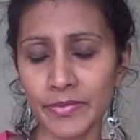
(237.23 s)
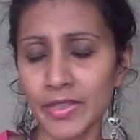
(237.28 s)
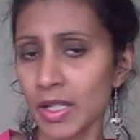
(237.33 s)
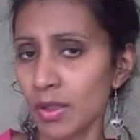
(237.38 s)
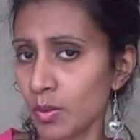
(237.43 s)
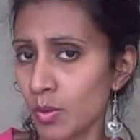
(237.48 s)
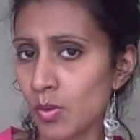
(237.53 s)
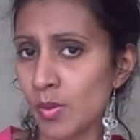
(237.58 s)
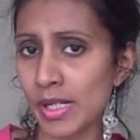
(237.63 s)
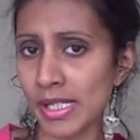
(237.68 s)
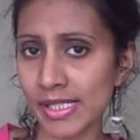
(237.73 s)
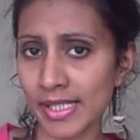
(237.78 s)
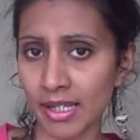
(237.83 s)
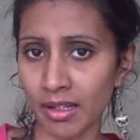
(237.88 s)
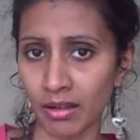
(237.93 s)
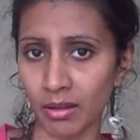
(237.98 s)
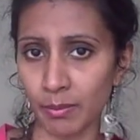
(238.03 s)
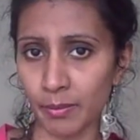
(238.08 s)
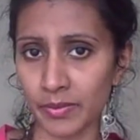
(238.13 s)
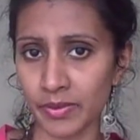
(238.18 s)
That always
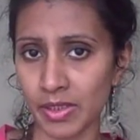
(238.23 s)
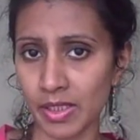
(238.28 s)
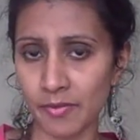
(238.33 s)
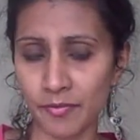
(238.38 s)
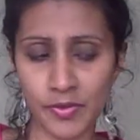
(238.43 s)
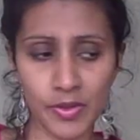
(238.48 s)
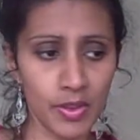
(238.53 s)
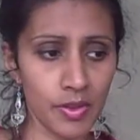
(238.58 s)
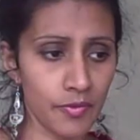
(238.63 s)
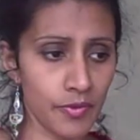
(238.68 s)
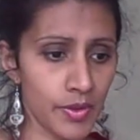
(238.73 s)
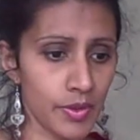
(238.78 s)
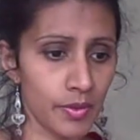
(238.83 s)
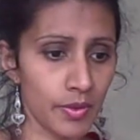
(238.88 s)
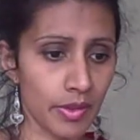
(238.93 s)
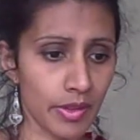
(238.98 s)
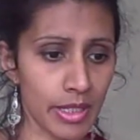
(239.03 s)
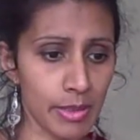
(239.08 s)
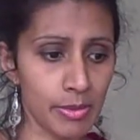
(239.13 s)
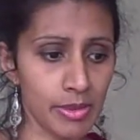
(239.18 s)
helps if
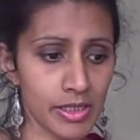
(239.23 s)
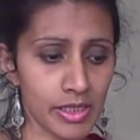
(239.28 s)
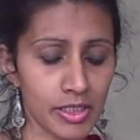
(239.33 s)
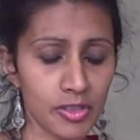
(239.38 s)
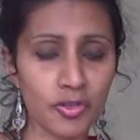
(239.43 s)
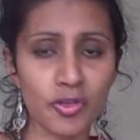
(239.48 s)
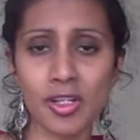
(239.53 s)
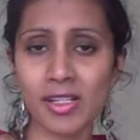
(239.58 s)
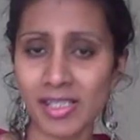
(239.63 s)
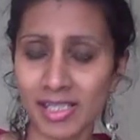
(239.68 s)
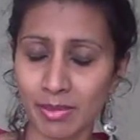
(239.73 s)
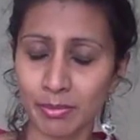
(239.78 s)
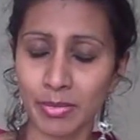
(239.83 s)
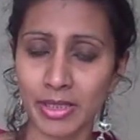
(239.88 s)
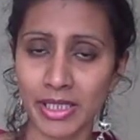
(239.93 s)
you are able to trust